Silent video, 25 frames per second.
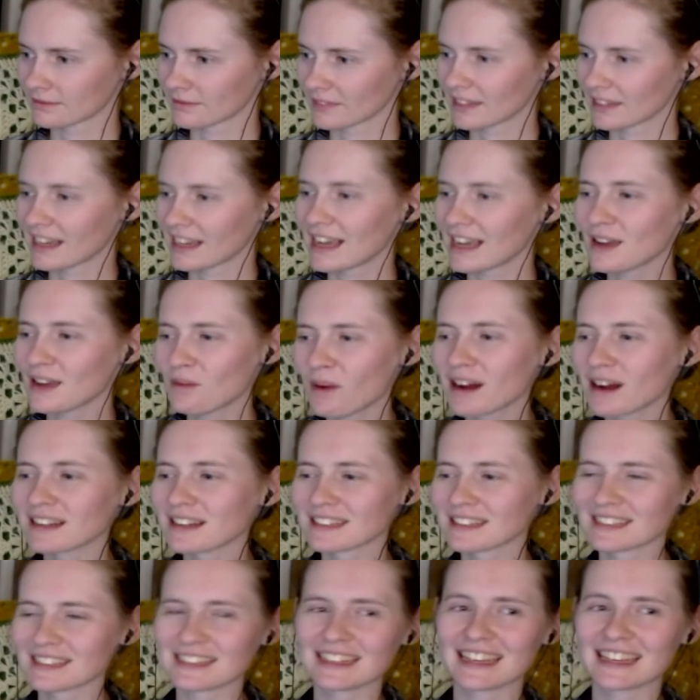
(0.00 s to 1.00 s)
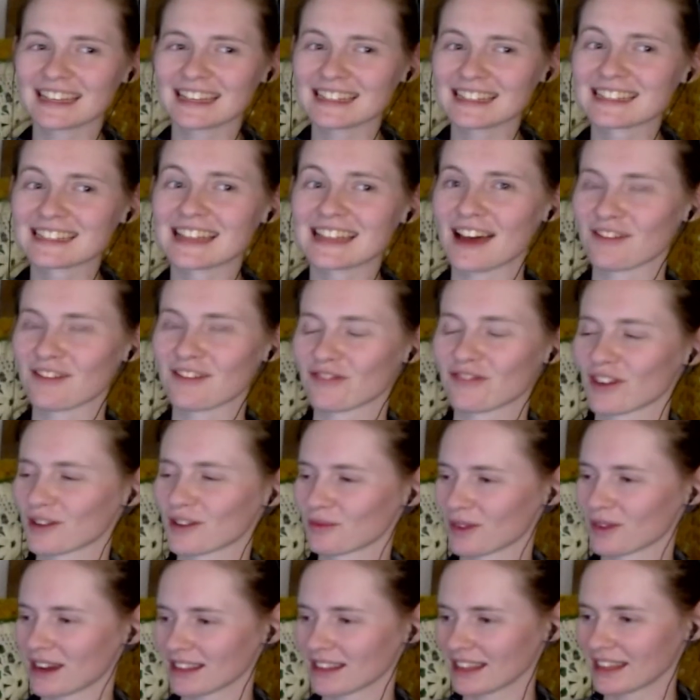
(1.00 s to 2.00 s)
He wants the kids to have fun
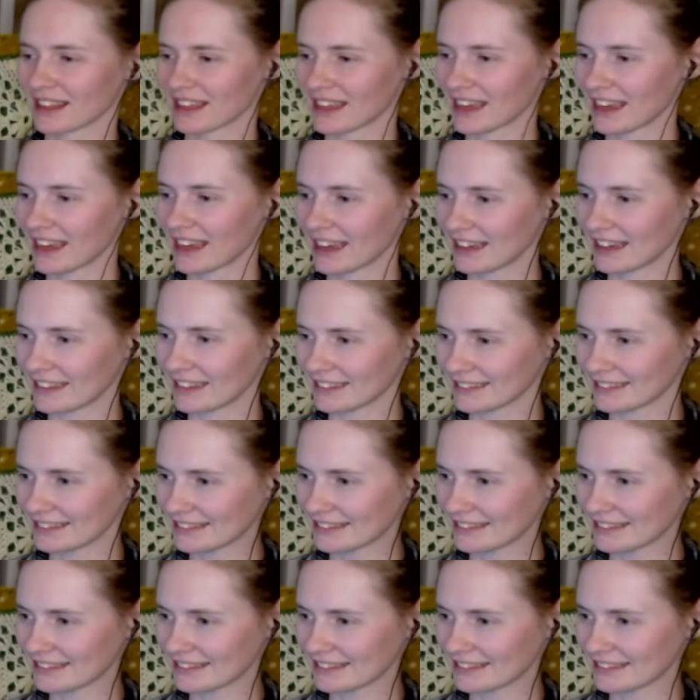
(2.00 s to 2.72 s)
while they can.